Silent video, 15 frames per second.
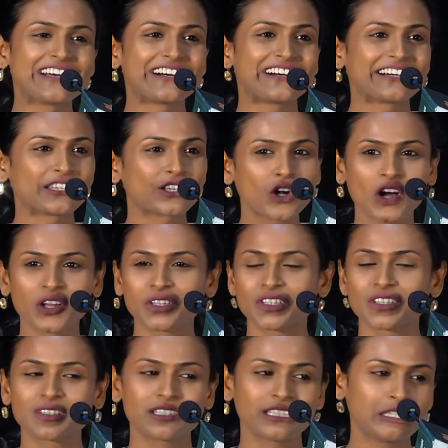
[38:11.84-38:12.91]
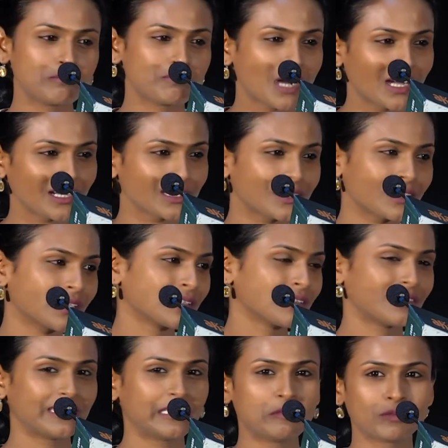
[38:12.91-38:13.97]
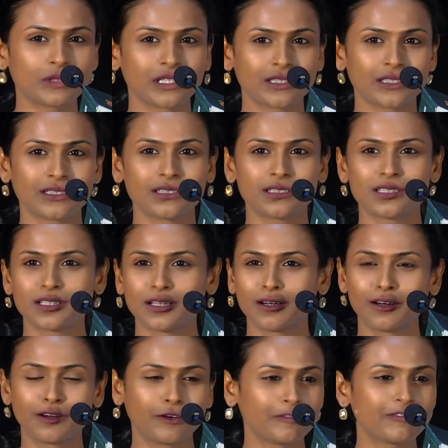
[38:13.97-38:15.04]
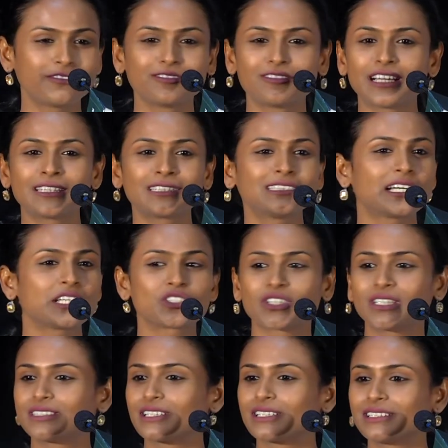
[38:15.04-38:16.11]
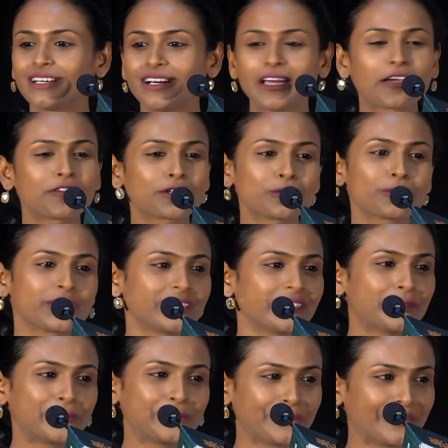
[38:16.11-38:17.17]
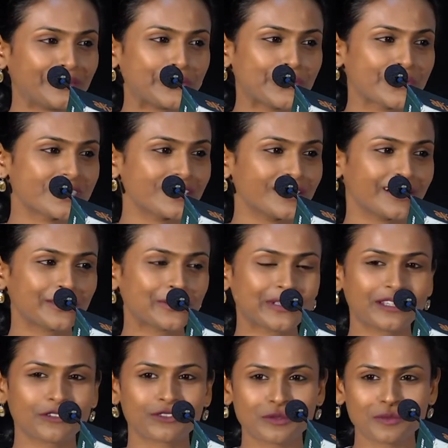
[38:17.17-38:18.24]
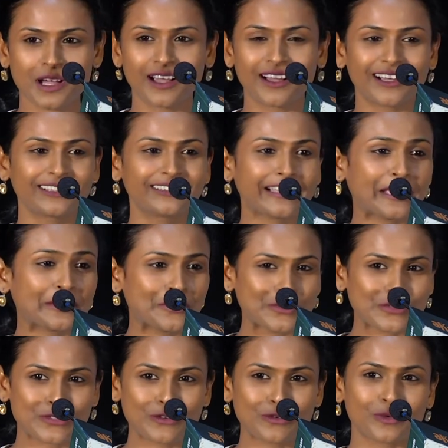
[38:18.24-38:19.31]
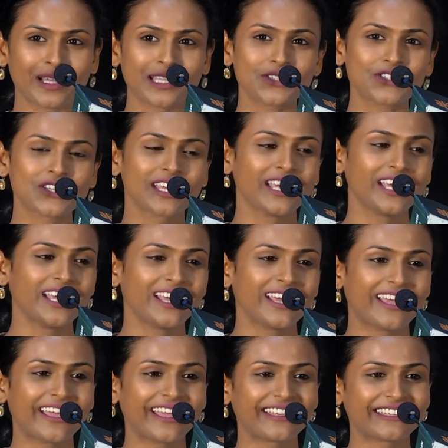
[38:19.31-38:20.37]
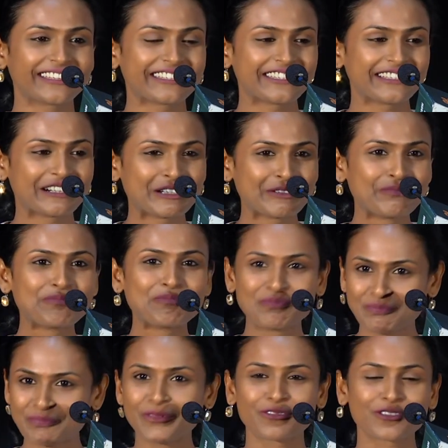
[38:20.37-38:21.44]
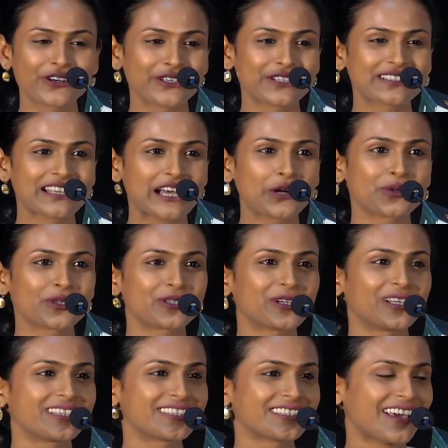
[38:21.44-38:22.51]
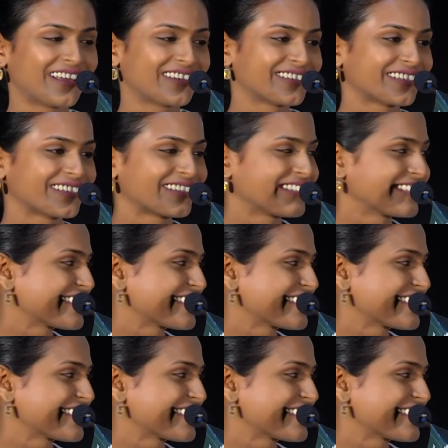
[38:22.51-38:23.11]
The content team, marketing team, and Vanita, Chaitanya, everybody who is here today from AHA, thank you so much. And of course, how it all started